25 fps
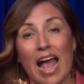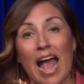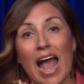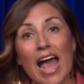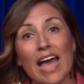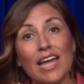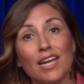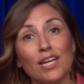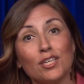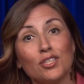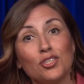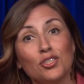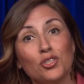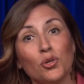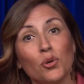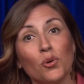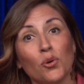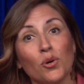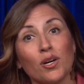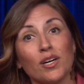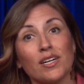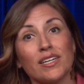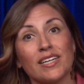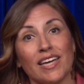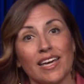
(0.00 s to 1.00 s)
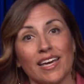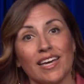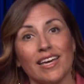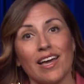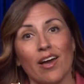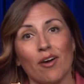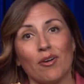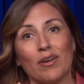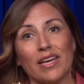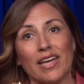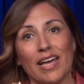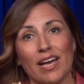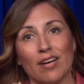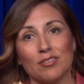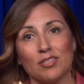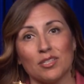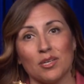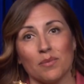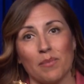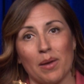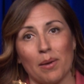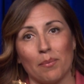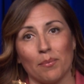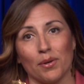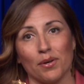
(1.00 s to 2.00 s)
And as your King County Council
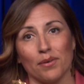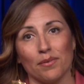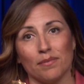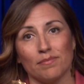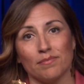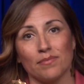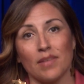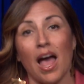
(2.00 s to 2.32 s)
member,